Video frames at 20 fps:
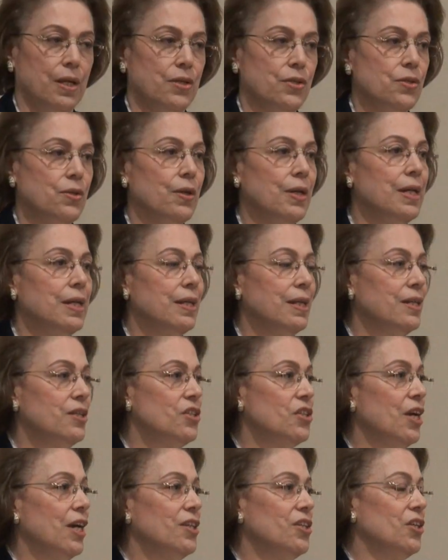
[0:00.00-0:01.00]
So the
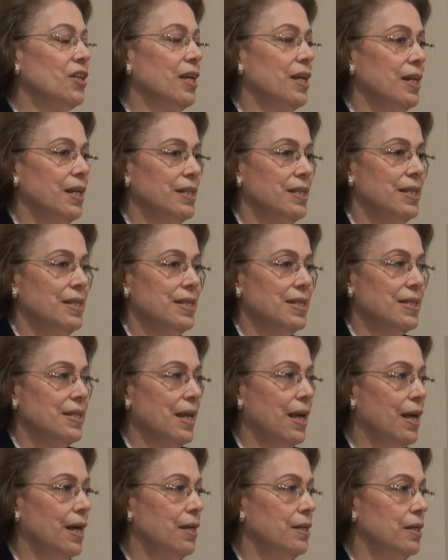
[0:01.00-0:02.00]
judge cannot
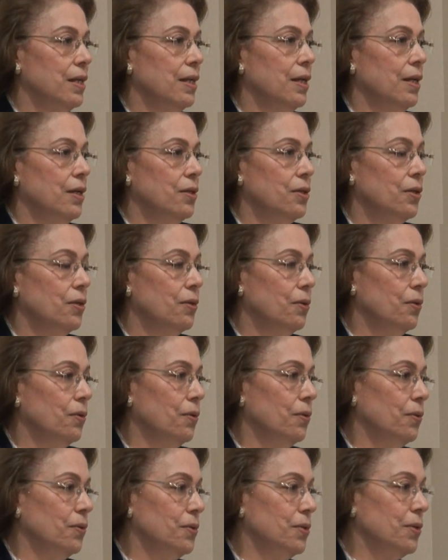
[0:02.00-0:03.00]
decide to
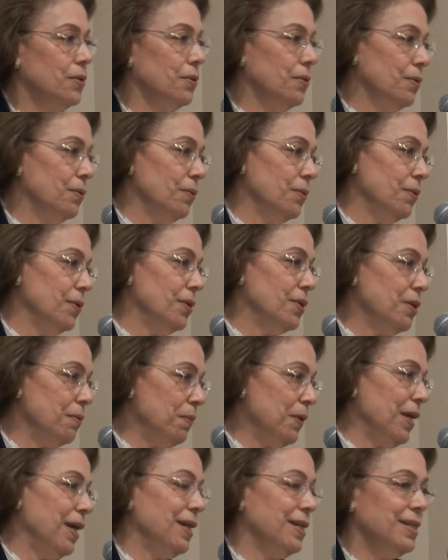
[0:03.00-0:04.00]
go to
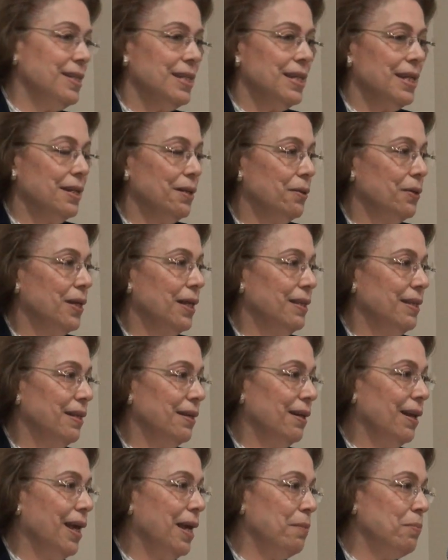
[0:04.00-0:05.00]
IIIT and look at the
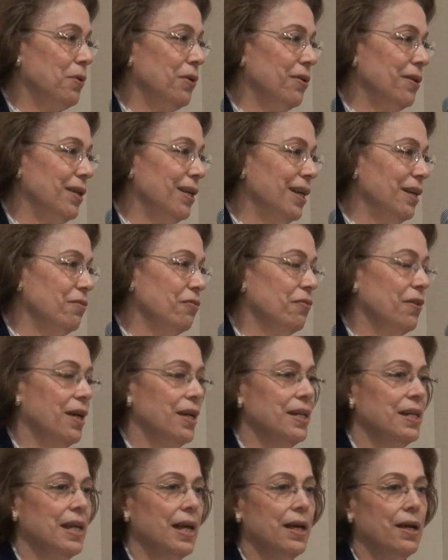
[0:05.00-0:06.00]
library and
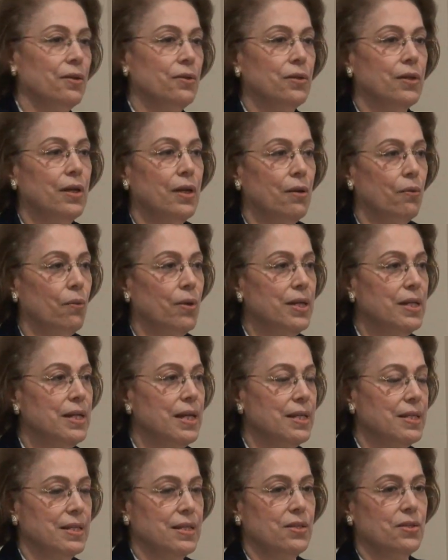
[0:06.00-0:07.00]
find out what
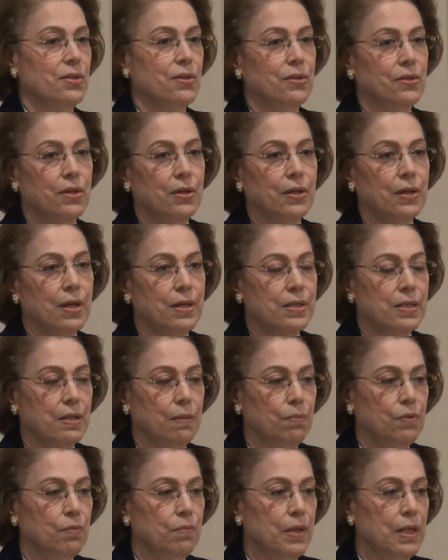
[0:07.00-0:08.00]
does a certain
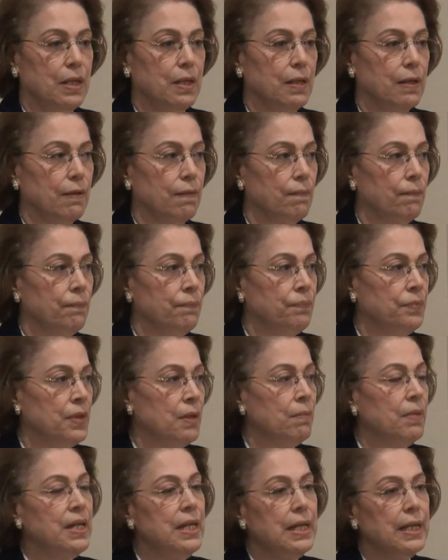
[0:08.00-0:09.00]
concept mean.
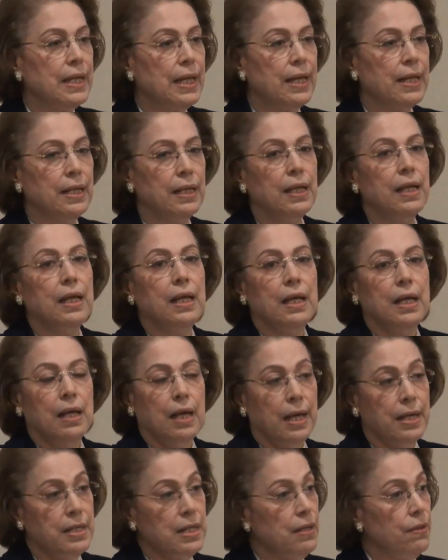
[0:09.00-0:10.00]
But he can,
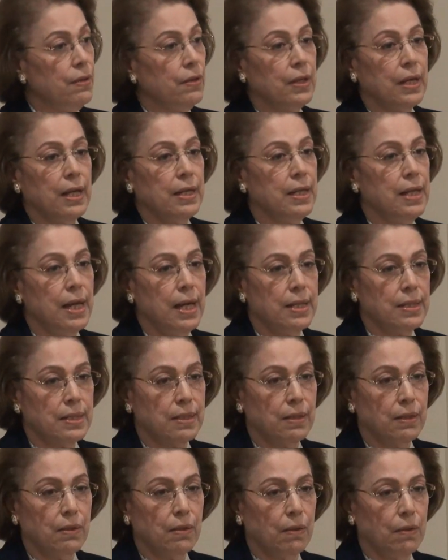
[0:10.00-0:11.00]
and neither can he ask
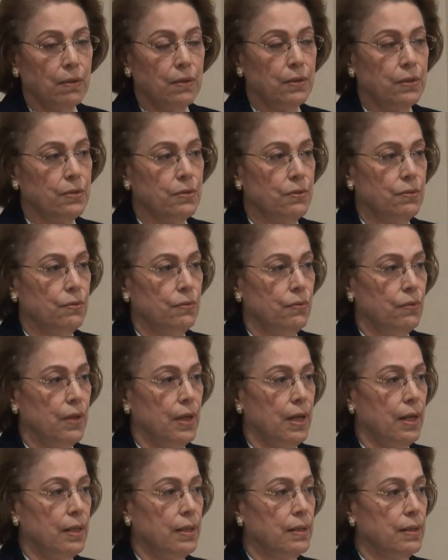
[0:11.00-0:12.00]
the clerk to do
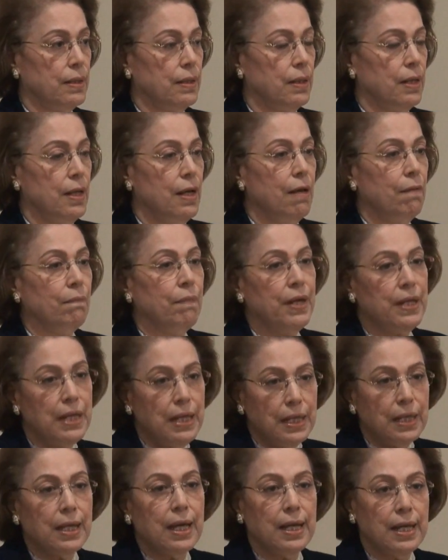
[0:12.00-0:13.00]
that. But
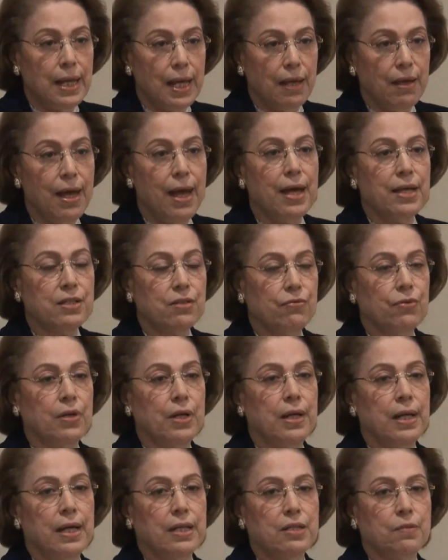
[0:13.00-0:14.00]
he can ask for
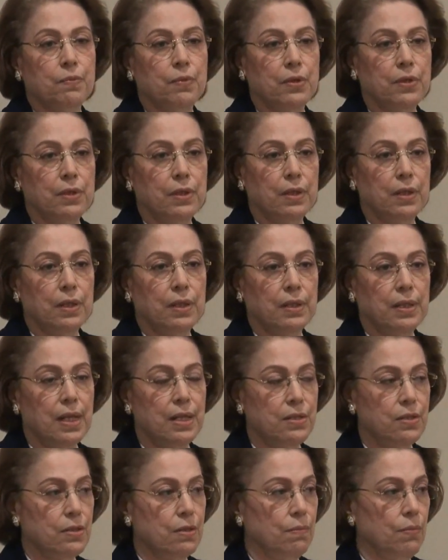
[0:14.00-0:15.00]
an expert
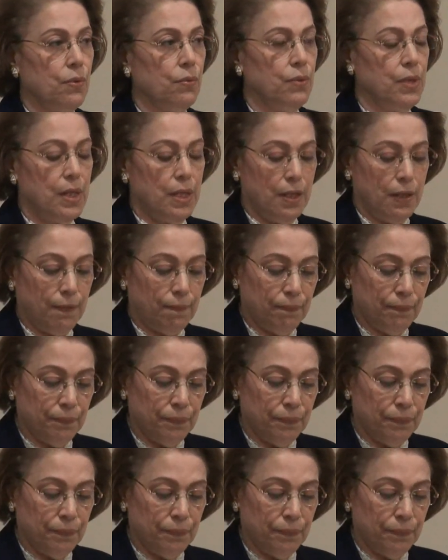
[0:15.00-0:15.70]
testimony.